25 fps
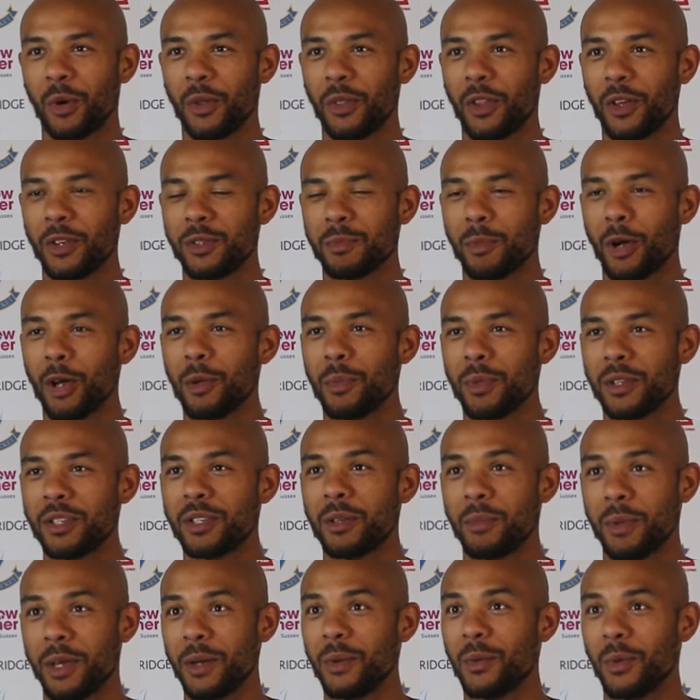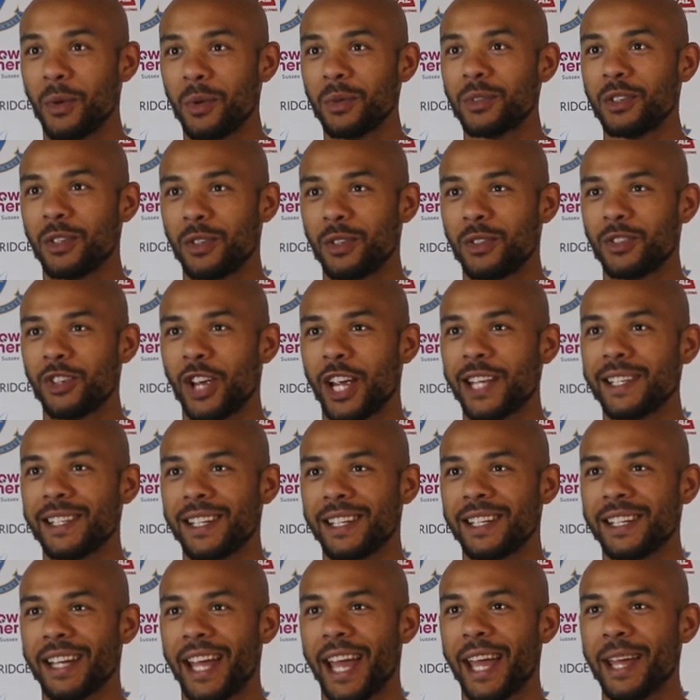want those moments to be
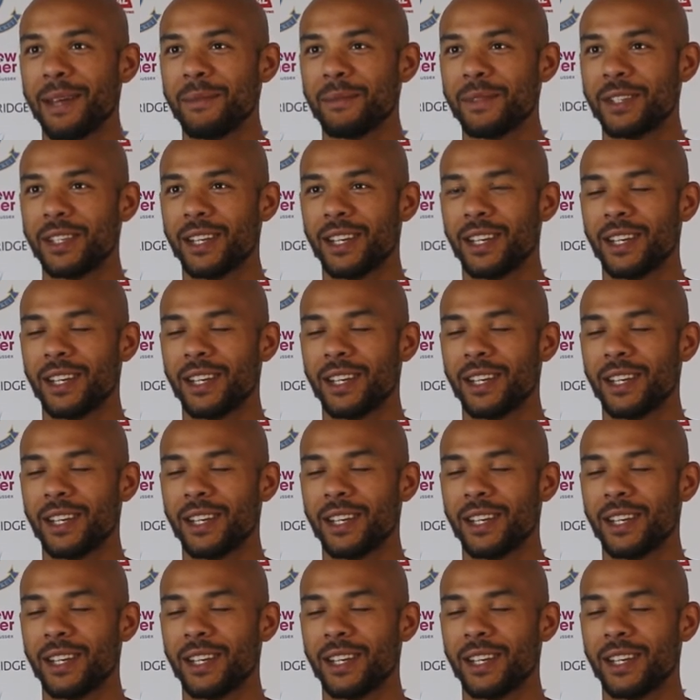chasing a game